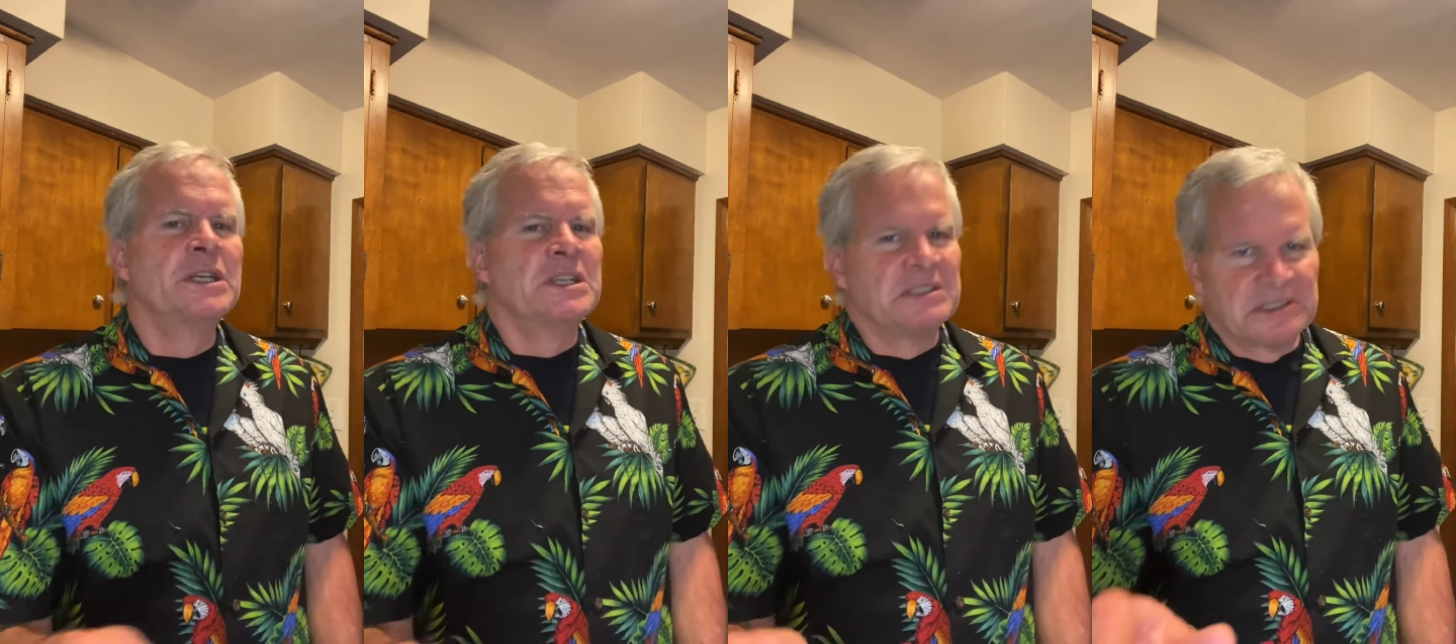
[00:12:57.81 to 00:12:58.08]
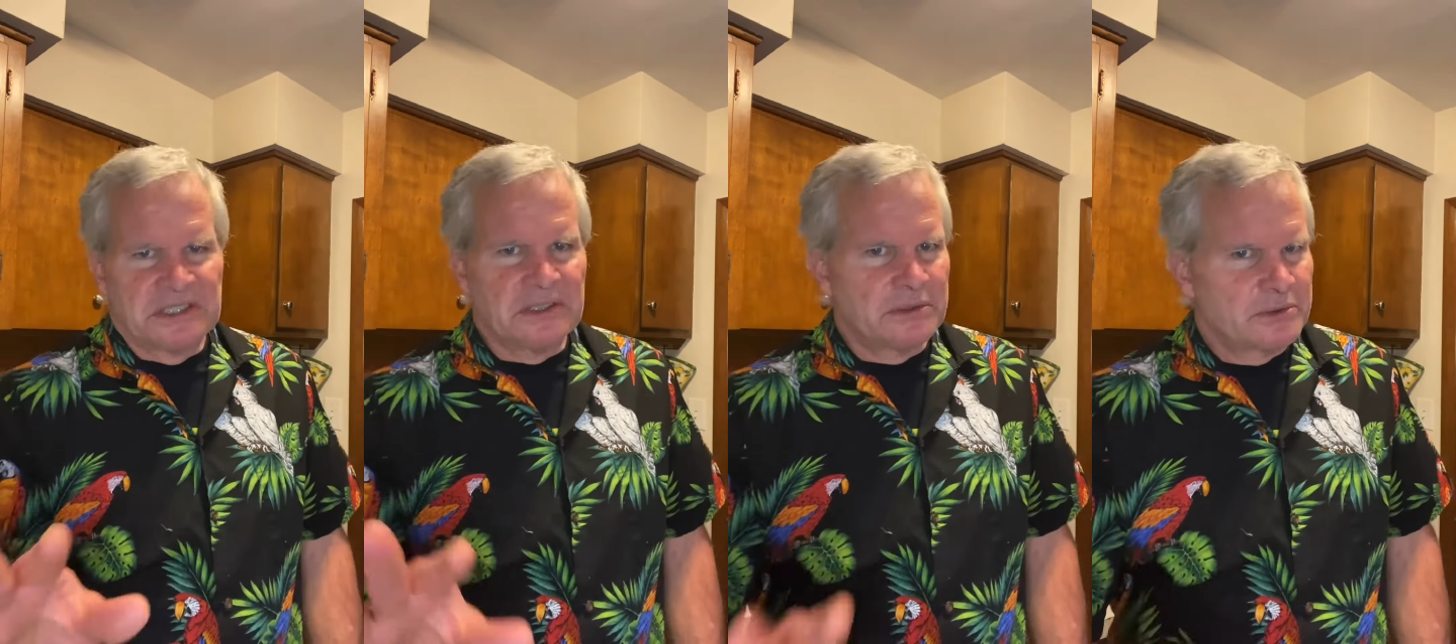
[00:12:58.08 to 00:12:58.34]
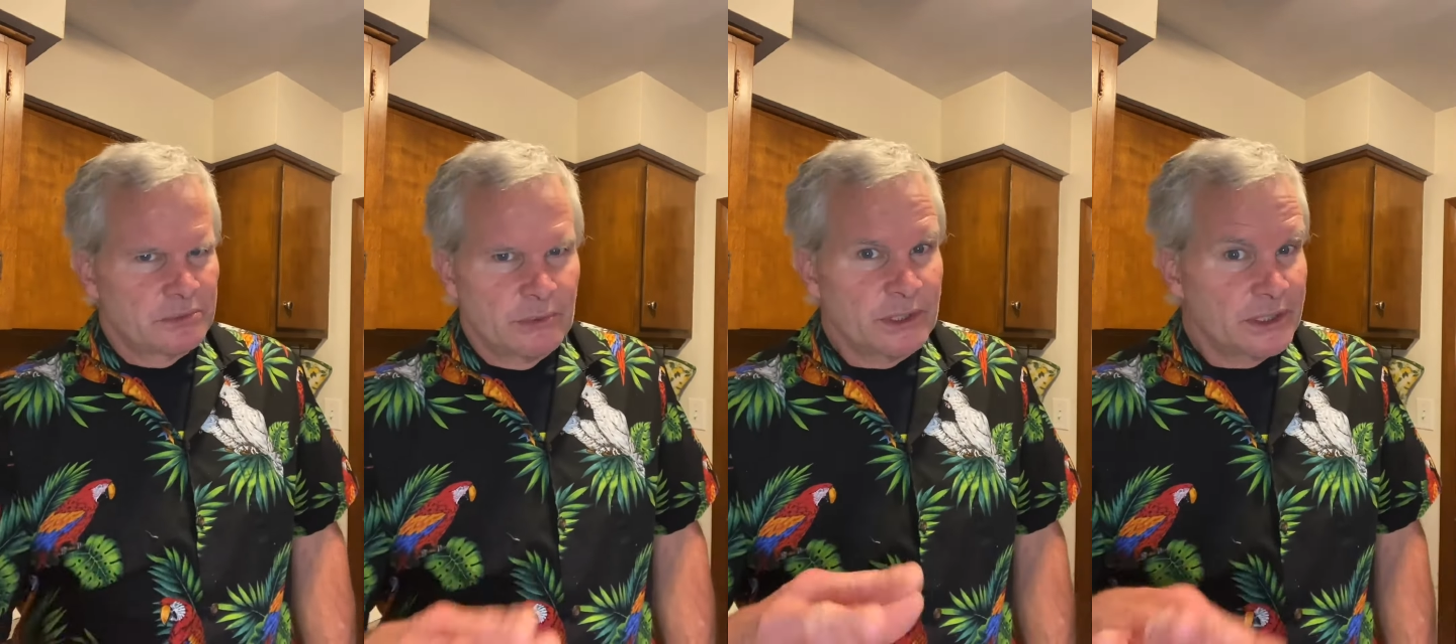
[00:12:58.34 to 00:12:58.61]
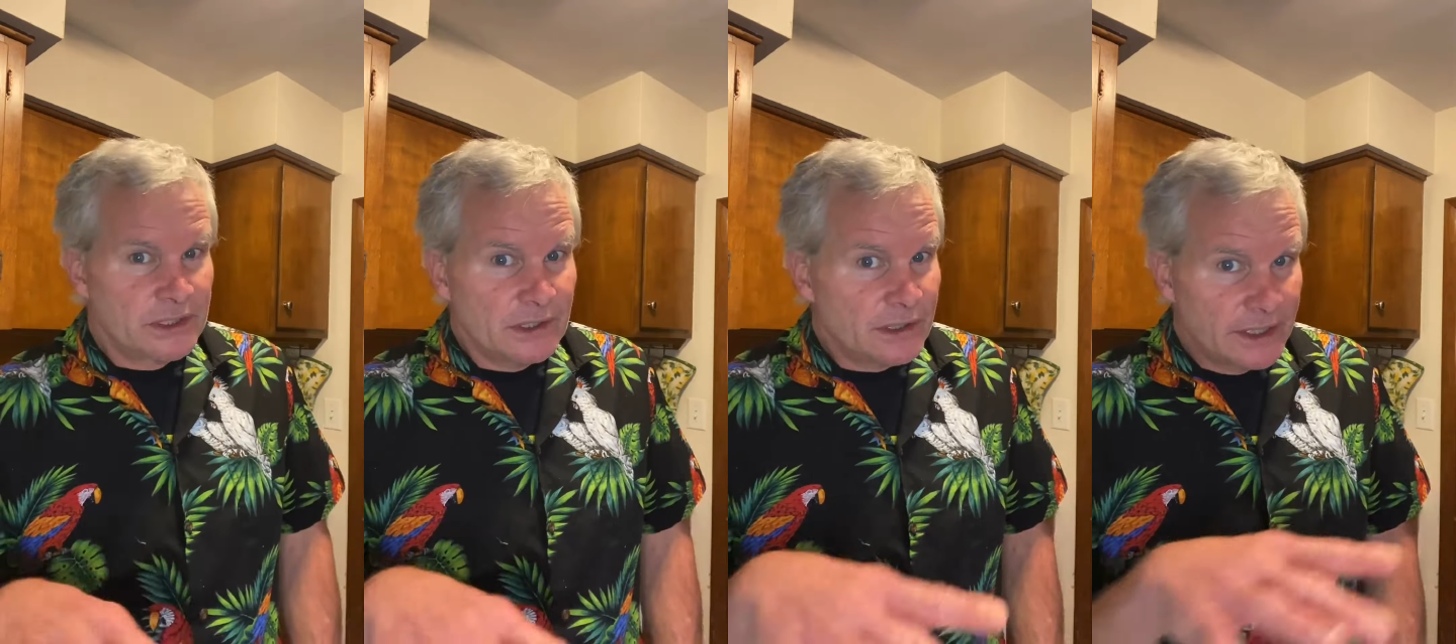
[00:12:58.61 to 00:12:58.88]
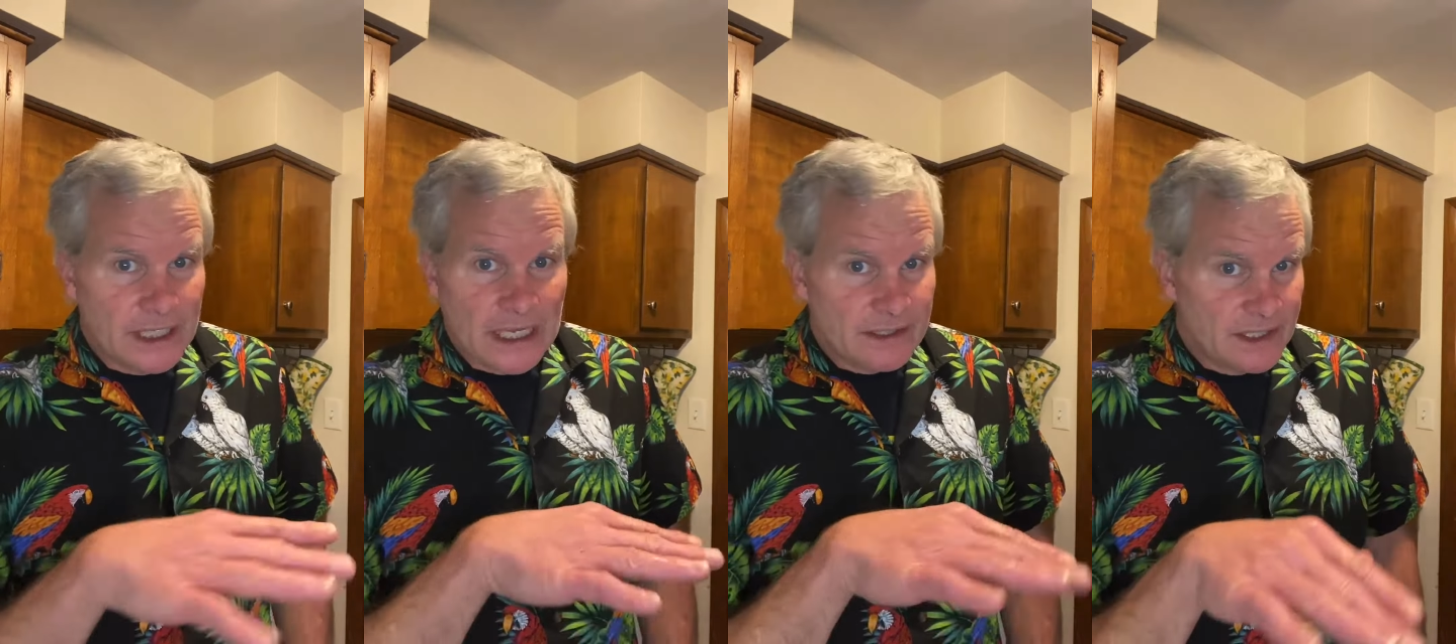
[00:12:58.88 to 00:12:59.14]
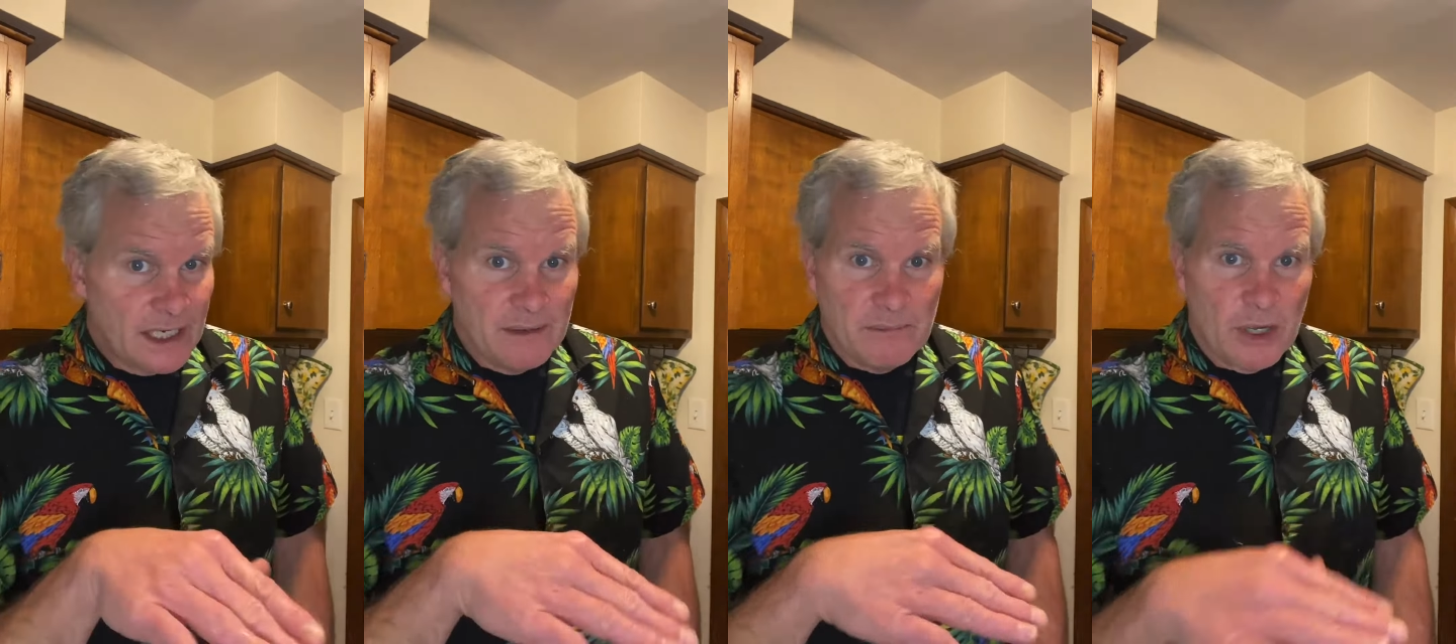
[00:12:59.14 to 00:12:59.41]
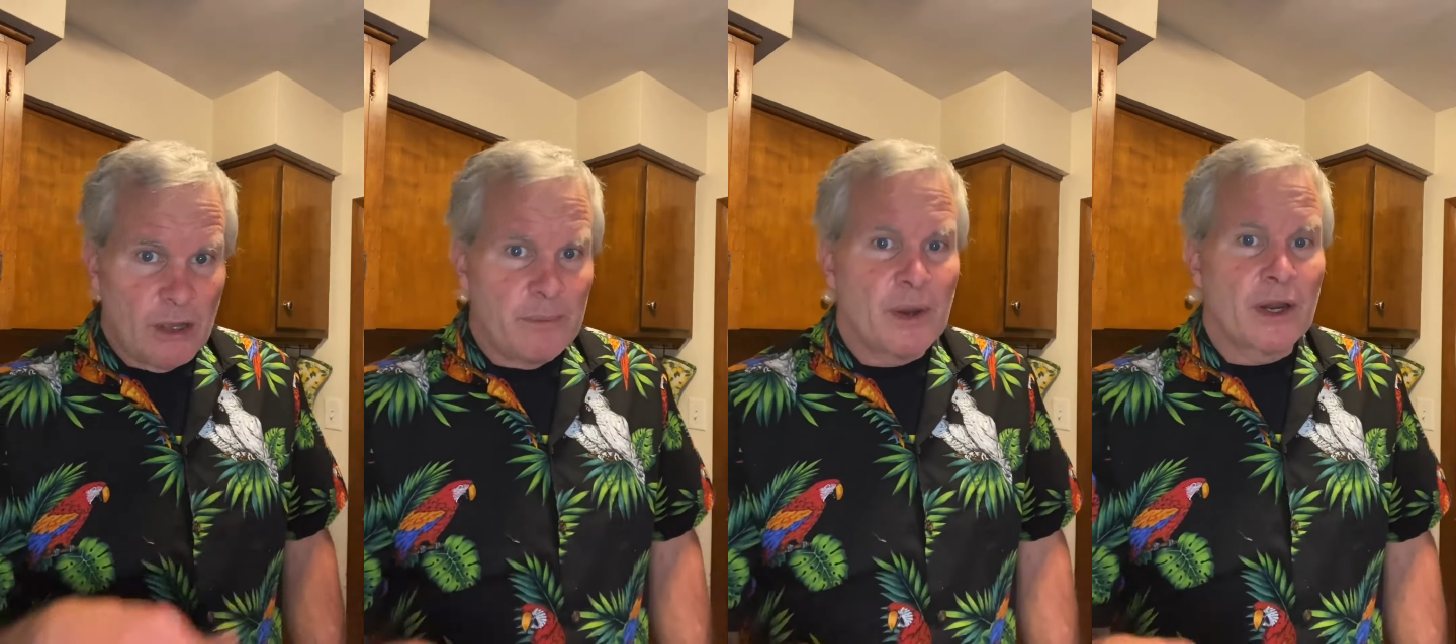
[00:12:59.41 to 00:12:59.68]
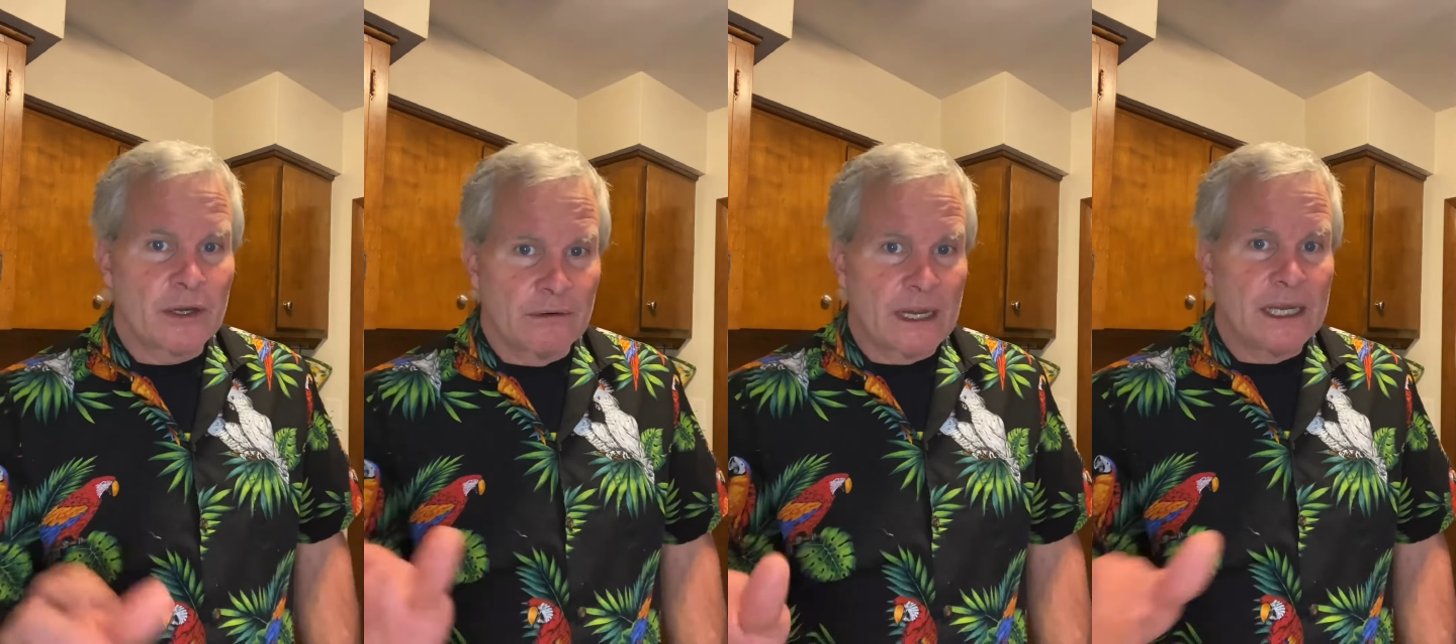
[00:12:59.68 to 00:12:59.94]
So we're still in that same
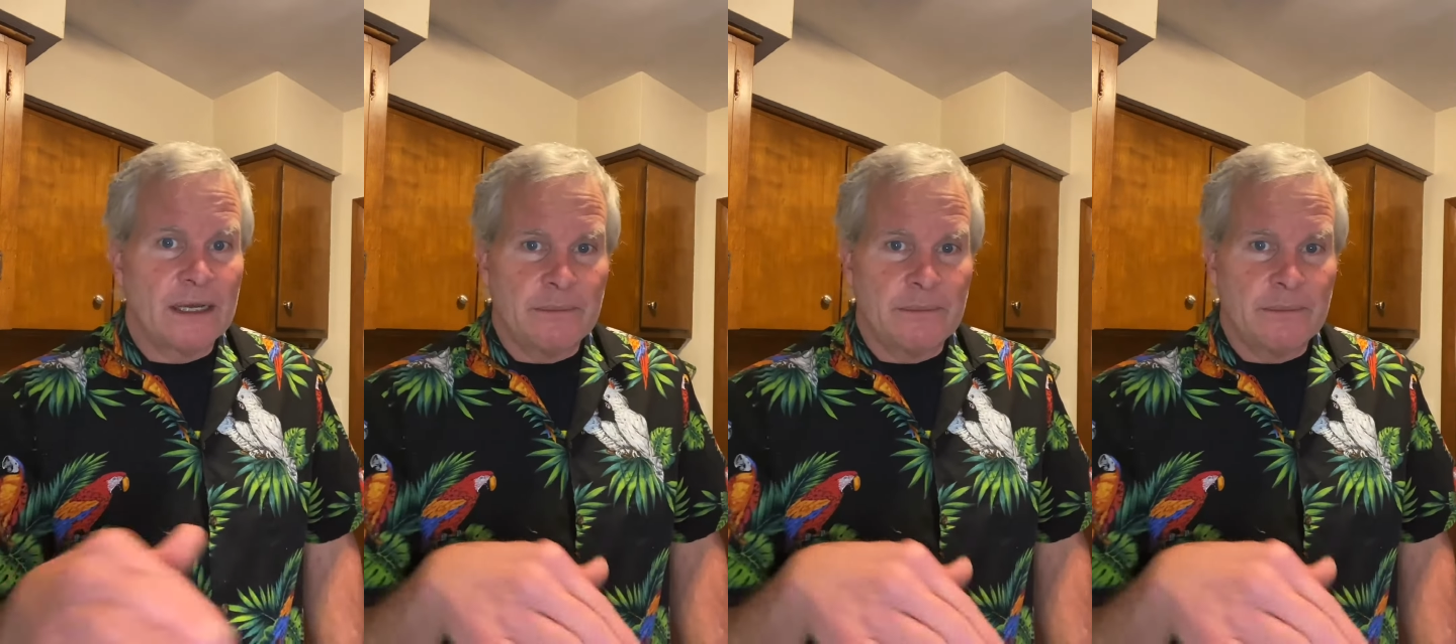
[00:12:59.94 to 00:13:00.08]
ballpark, right?